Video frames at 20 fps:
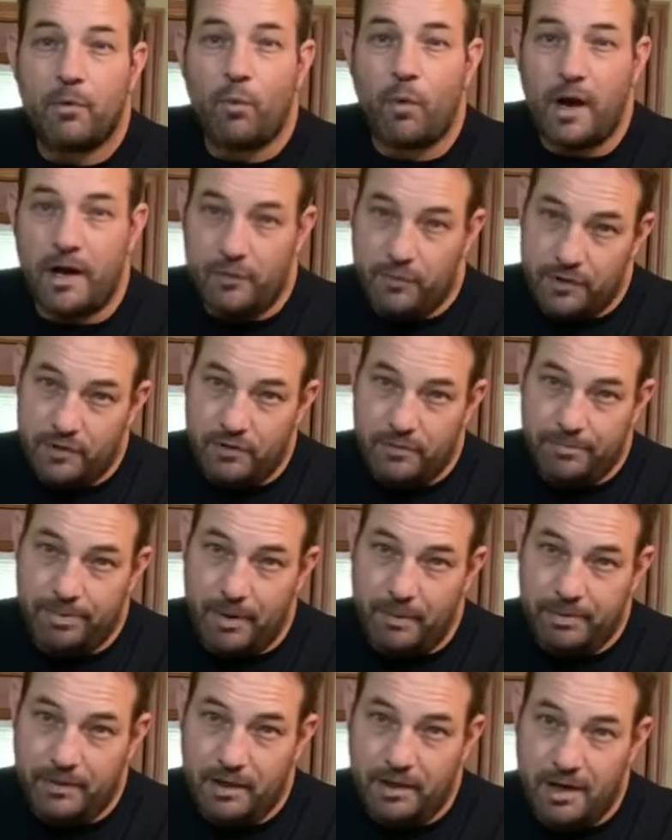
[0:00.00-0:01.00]
Why do we do a
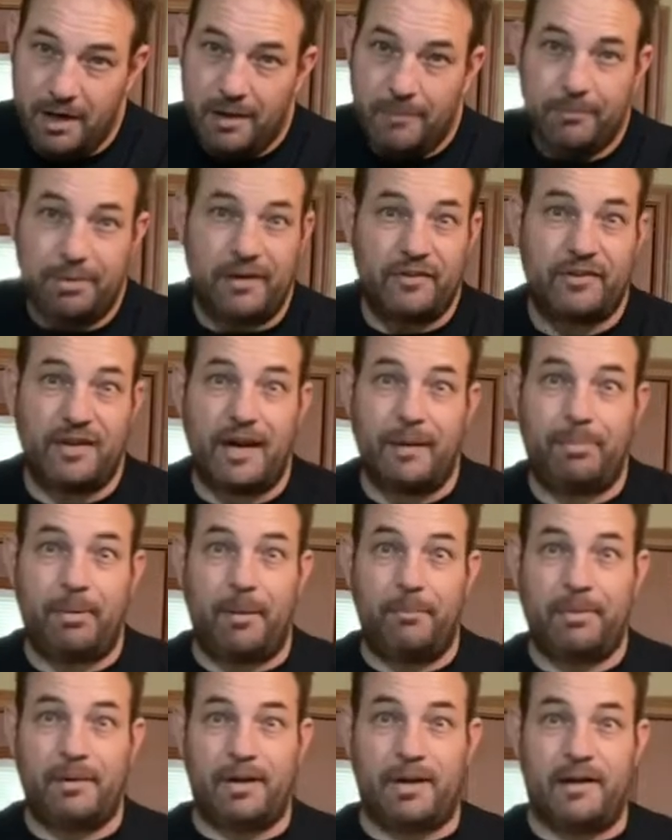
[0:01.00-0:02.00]
pumpkin? Because I got
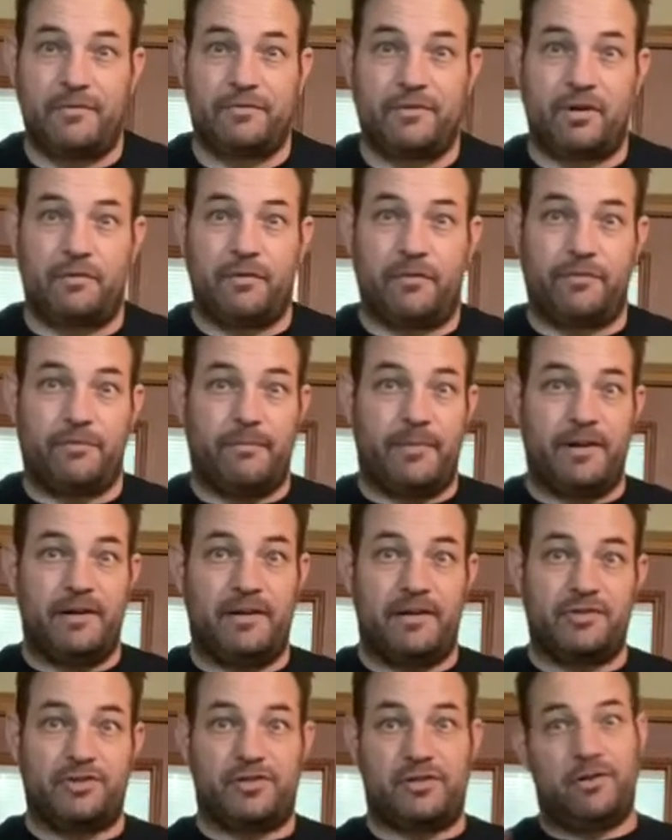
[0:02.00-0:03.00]
pumpkin left over from my
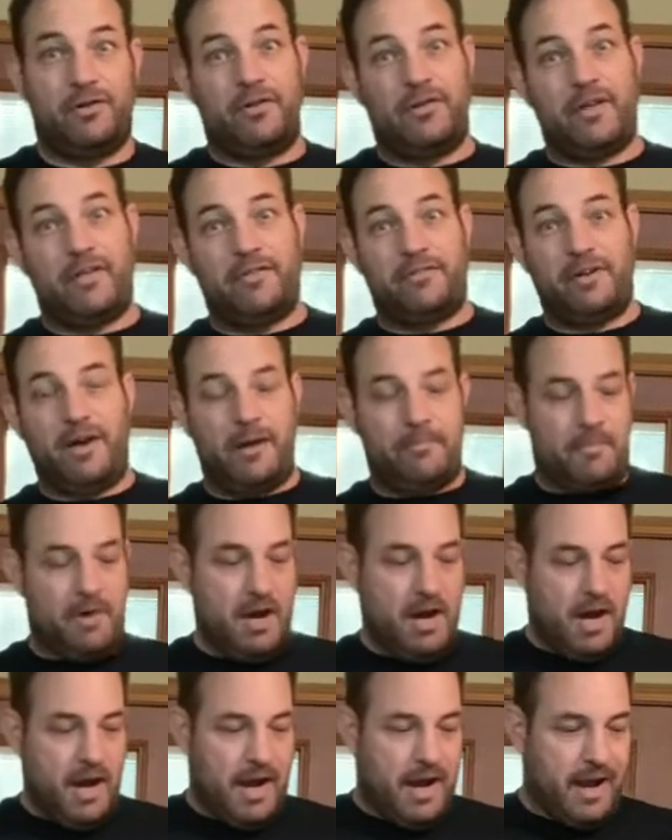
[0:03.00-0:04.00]
dish, the other time,
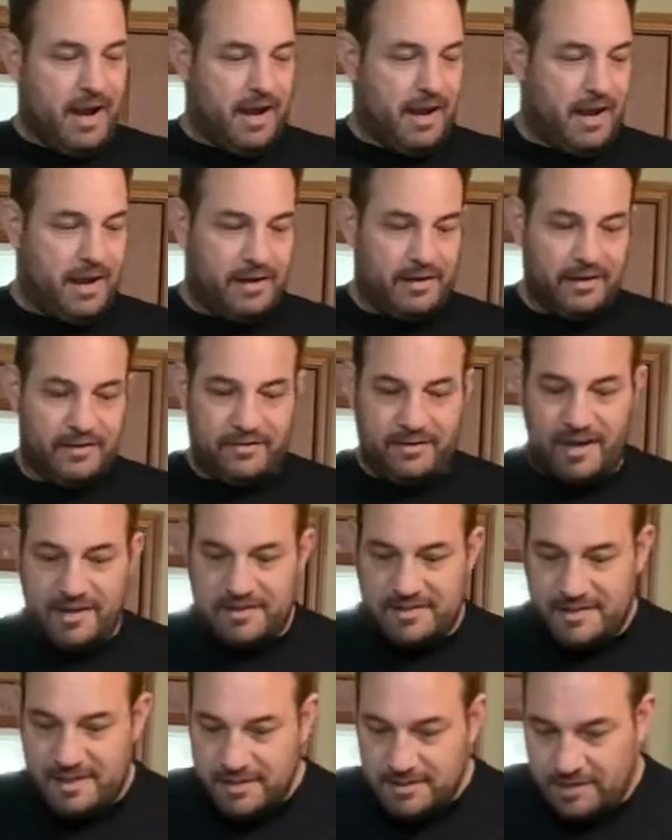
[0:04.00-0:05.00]
and it's that
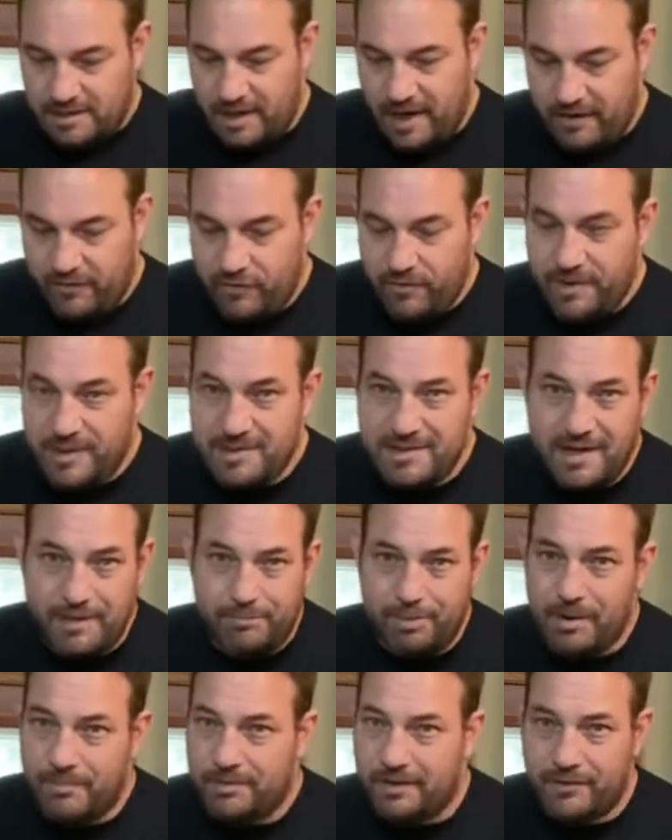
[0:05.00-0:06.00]
season. Everybody's got a
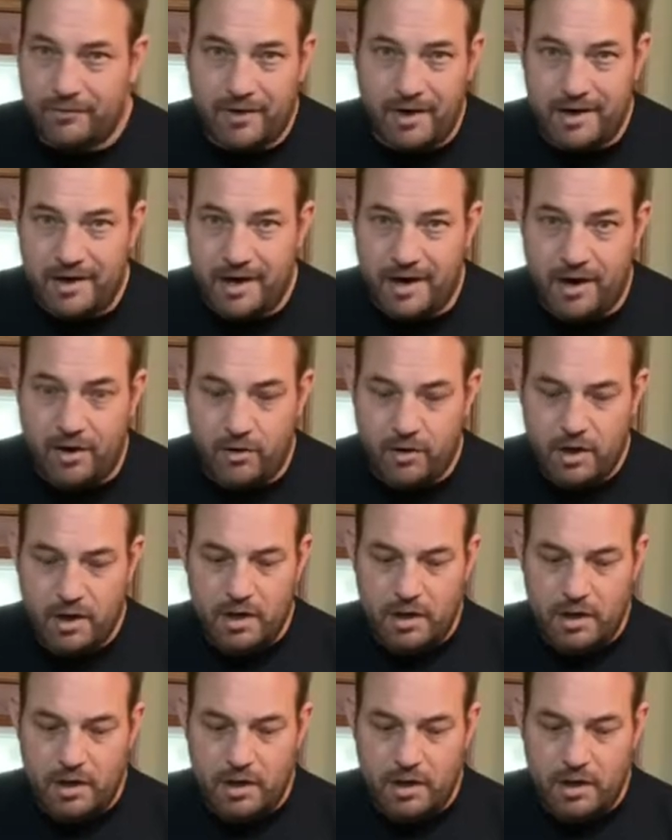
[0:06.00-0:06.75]
pumpkin right now.